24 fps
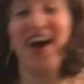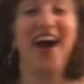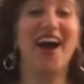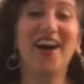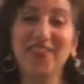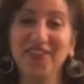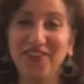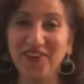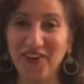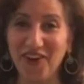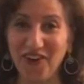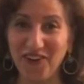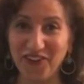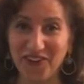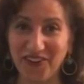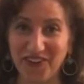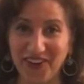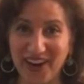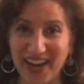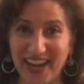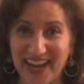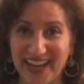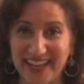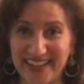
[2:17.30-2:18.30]
other whole
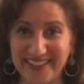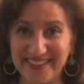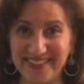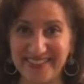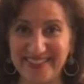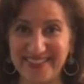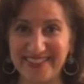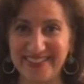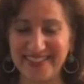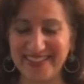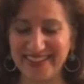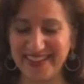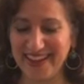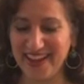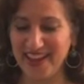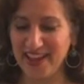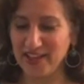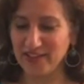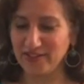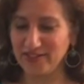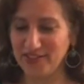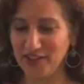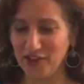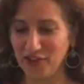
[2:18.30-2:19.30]
grains.
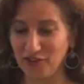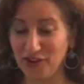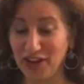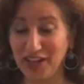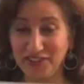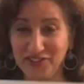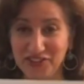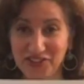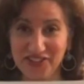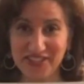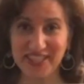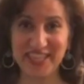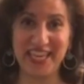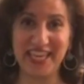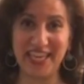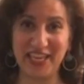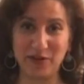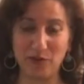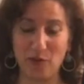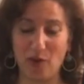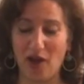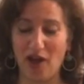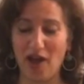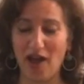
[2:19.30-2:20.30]
So not just
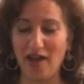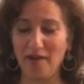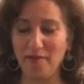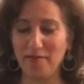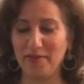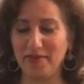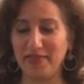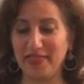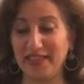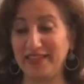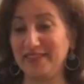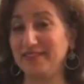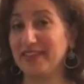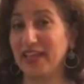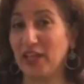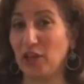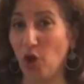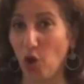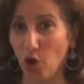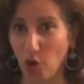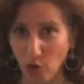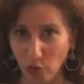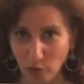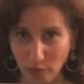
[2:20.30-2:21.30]
quinoa, but things
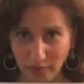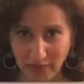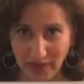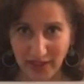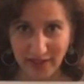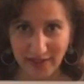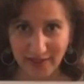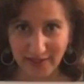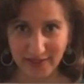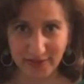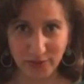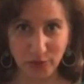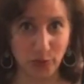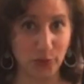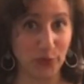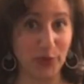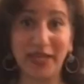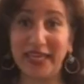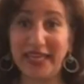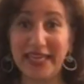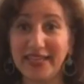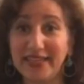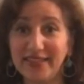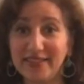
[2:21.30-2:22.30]
like oatmeal,
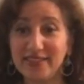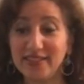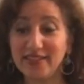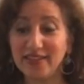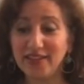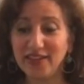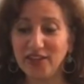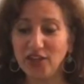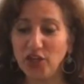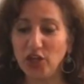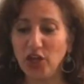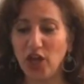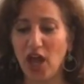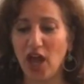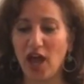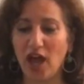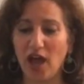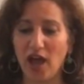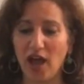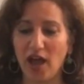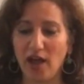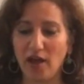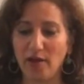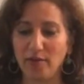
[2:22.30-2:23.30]
wheat,
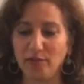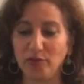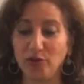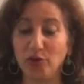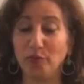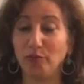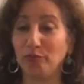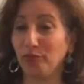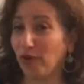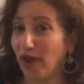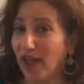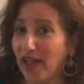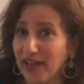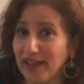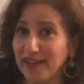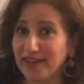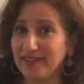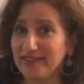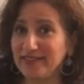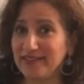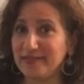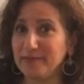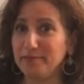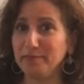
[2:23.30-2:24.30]
your
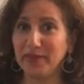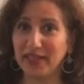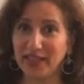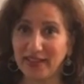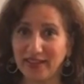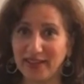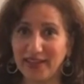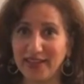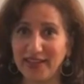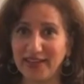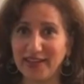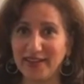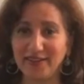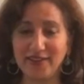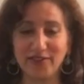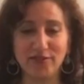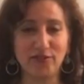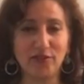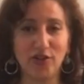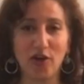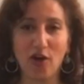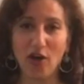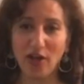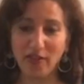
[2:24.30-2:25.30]
breads, millet,
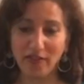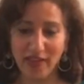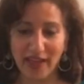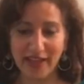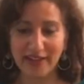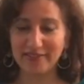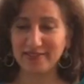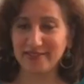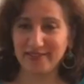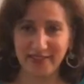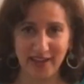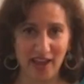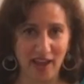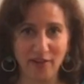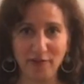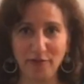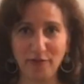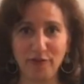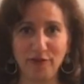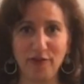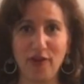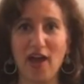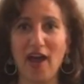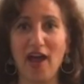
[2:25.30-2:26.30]
all that
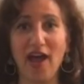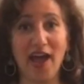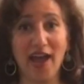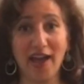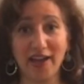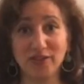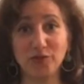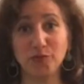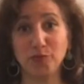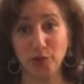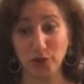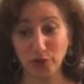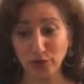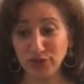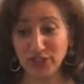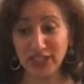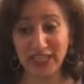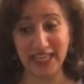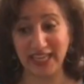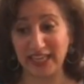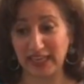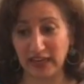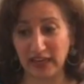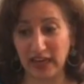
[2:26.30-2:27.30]
stuff has
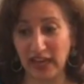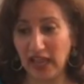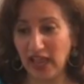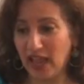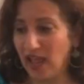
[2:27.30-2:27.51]
protein.